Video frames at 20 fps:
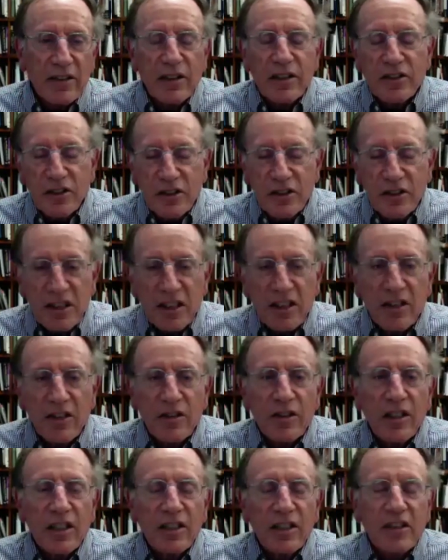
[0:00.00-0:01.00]
I shouldn't say
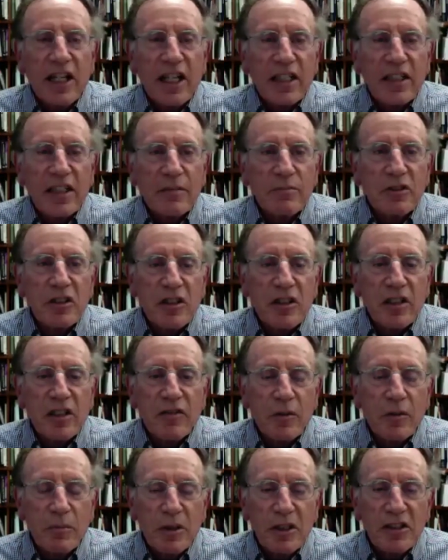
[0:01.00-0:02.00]
attacked, I'm sorry, if
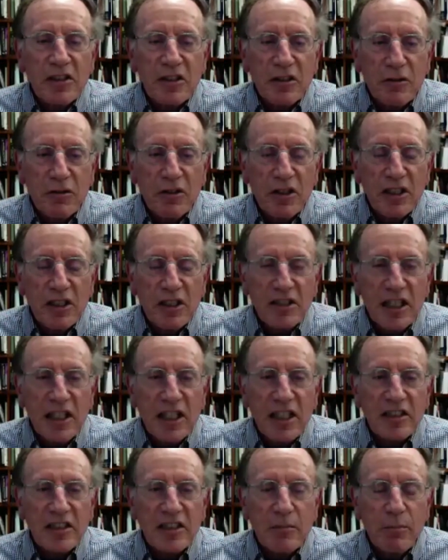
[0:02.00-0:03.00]
the police are
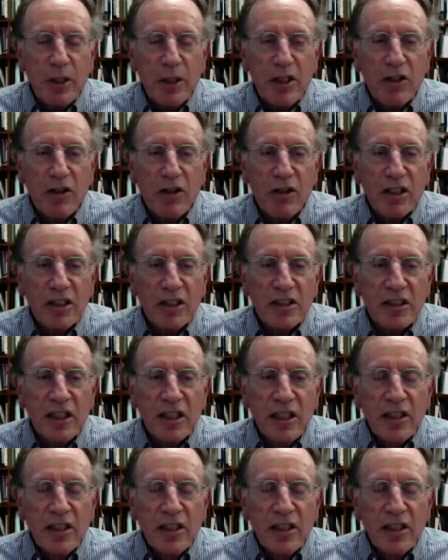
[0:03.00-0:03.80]
criticized because